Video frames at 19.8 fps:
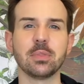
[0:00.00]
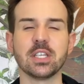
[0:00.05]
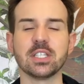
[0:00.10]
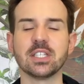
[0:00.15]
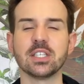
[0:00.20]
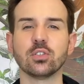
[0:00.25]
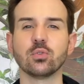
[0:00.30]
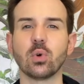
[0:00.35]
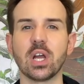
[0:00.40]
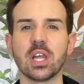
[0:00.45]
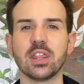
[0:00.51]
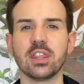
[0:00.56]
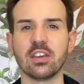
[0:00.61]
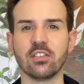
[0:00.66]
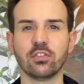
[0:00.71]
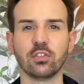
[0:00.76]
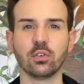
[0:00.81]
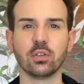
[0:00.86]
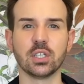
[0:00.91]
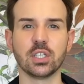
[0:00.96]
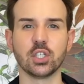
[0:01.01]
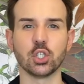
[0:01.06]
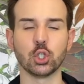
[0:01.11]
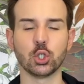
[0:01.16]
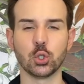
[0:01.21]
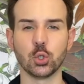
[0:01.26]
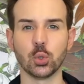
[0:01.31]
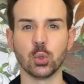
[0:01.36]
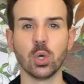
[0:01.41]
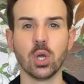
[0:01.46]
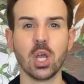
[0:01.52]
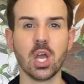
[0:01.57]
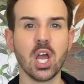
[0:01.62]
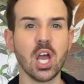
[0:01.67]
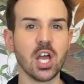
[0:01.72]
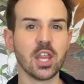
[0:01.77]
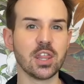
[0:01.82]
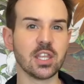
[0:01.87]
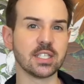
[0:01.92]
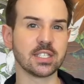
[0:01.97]
This is why they fall into
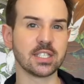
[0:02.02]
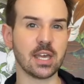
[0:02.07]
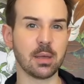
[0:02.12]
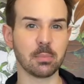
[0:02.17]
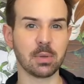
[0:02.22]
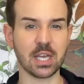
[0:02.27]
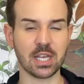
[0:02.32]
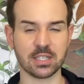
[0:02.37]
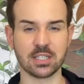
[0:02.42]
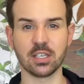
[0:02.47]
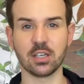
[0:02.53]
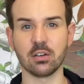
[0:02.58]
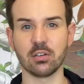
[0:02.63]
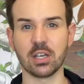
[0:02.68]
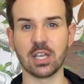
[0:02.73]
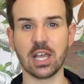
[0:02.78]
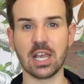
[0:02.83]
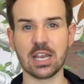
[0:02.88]
the same category.